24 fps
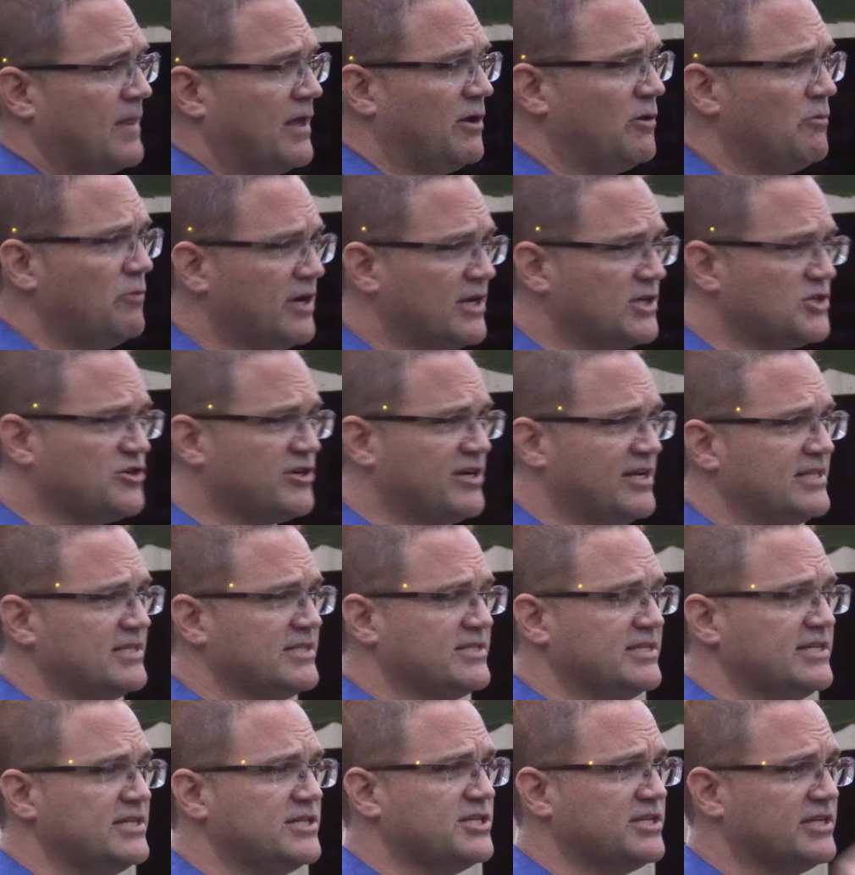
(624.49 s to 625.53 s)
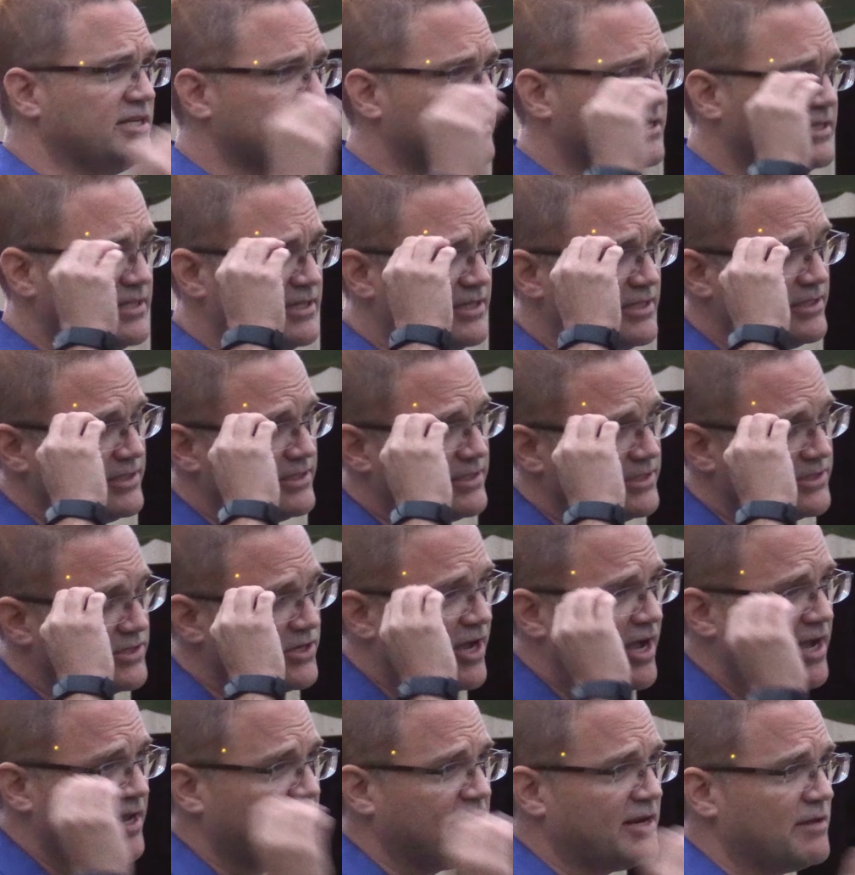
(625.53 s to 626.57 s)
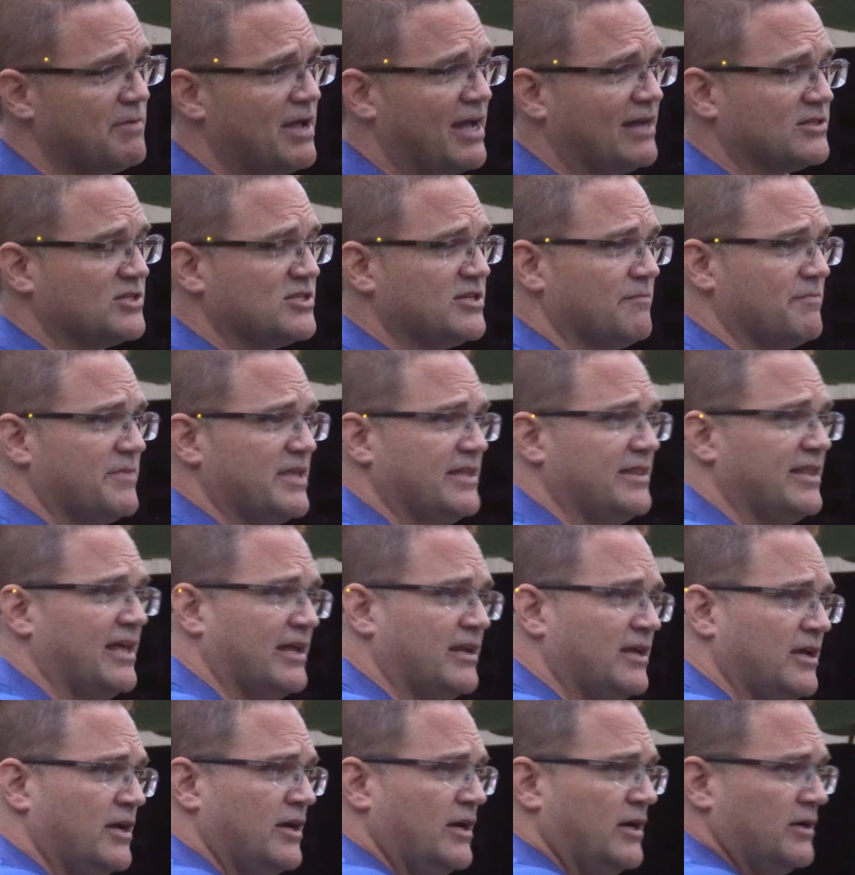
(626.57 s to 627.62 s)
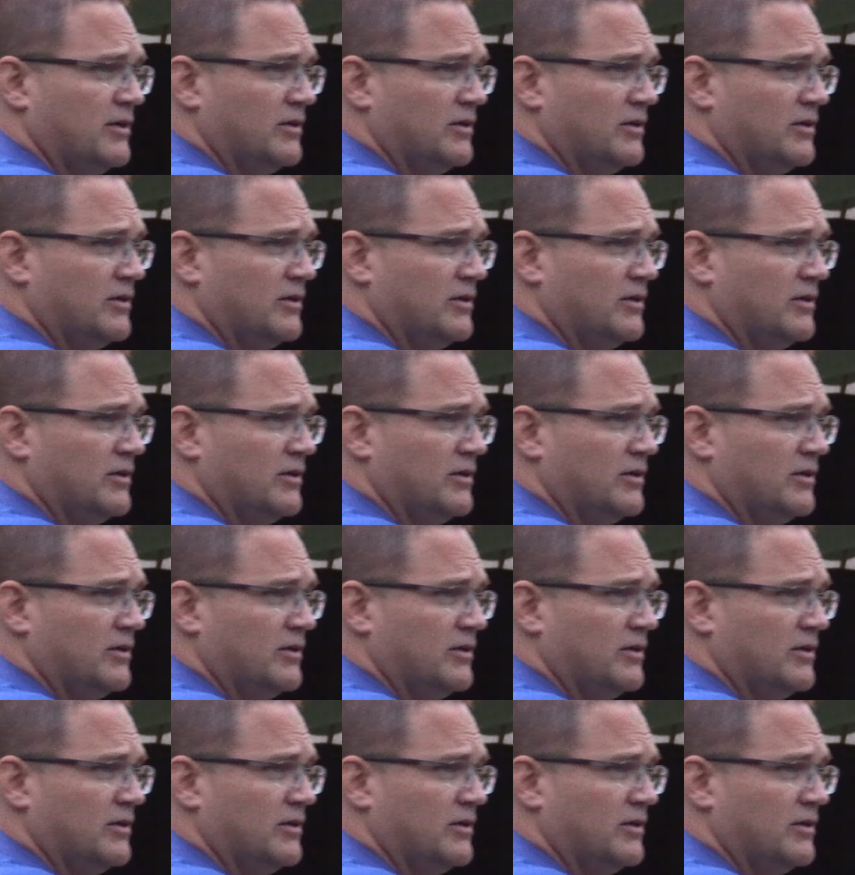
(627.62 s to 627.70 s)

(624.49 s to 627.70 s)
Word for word: And I want to transition to, to talking about something that,